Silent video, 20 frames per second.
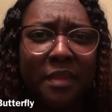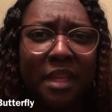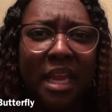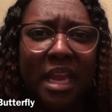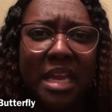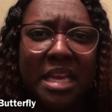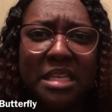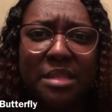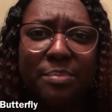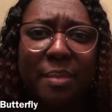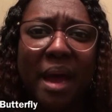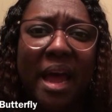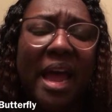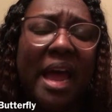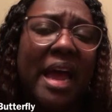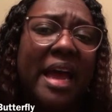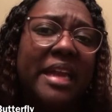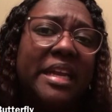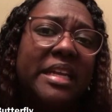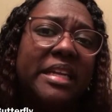he's
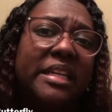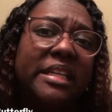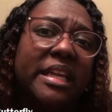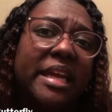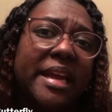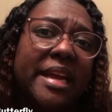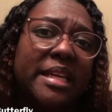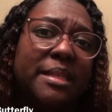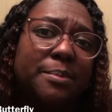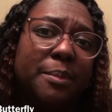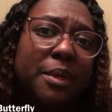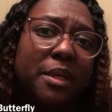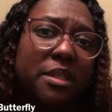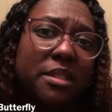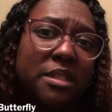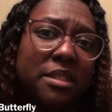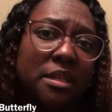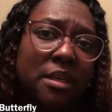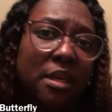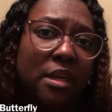behind in class
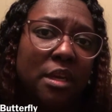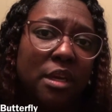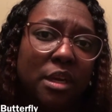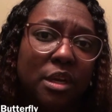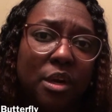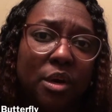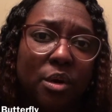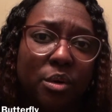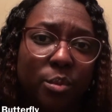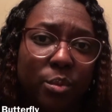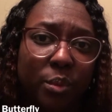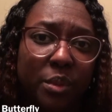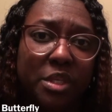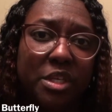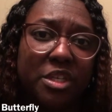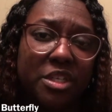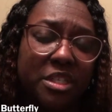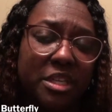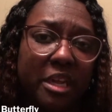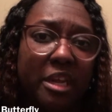because, you know, when
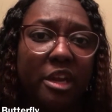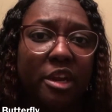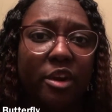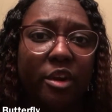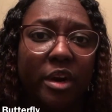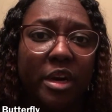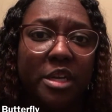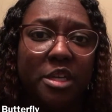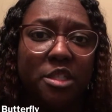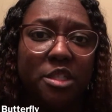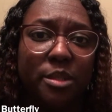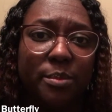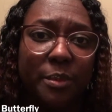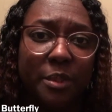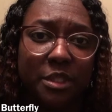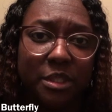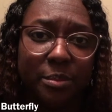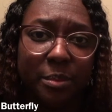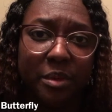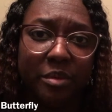you're second grade, you're
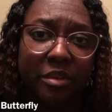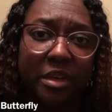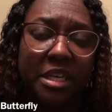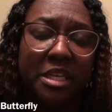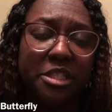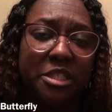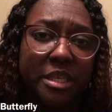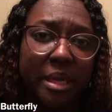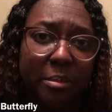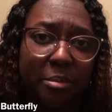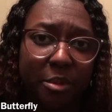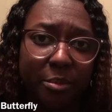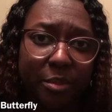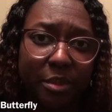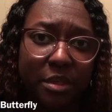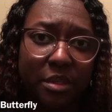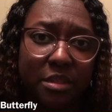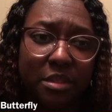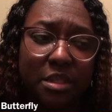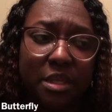supposed to be reading chapter
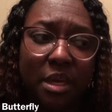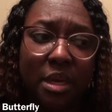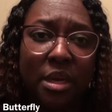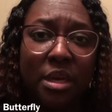books.